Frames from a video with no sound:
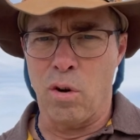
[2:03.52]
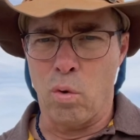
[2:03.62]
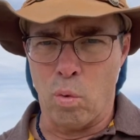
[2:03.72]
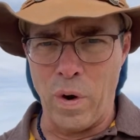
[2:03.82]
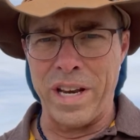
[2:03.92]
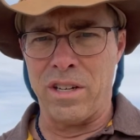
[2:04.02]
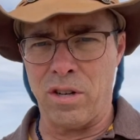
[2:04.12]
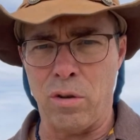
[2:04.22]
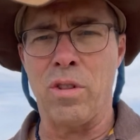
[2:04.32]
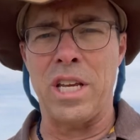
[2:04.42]
went
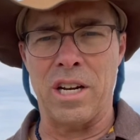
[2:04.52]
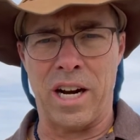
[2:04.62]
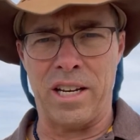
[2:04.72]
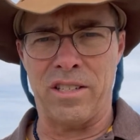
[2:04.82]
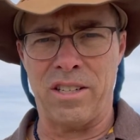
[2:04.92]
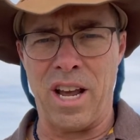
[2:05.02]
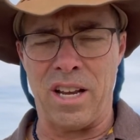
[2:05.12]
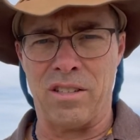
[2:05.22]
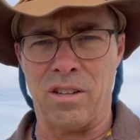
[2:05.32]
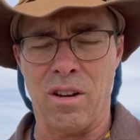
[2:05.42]
to the United
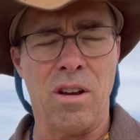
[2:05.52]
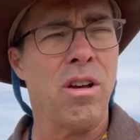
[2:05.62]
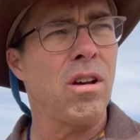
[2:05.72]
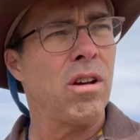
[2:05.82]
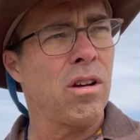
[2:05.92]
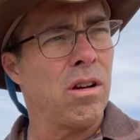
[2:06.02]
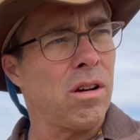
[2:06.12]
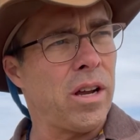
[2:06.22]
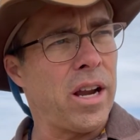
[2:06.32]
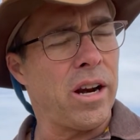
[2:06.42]
States.
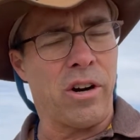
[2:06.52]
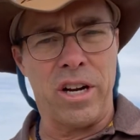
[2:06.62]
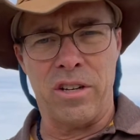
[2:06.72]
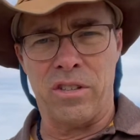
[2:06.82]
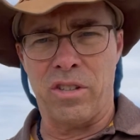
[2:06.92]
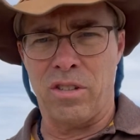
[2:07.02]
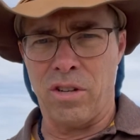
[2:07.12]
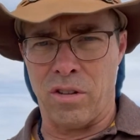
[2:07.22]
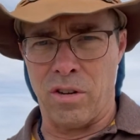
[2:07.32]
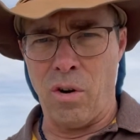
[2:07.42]
Areas to
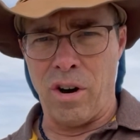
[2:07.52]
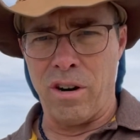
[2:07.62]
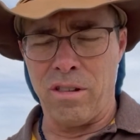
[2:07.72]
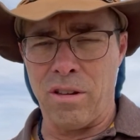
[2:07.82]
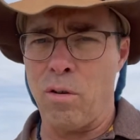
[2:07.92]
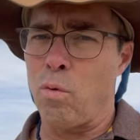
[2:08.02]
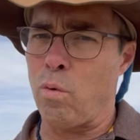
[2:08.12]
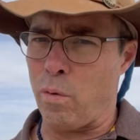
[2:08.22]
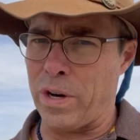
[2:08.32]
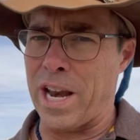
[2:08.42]
the north,
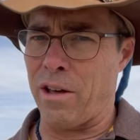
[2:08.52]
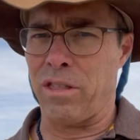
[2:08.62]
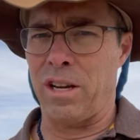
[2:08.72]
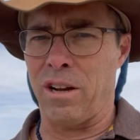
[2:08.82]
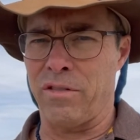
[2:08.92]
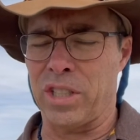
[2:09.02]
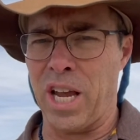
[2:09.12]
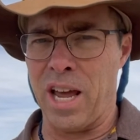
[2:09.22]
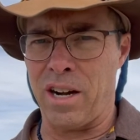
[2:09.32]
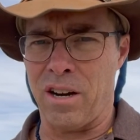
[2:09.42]
what we now think of as
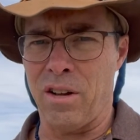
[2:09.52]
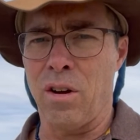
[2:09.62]
Canada,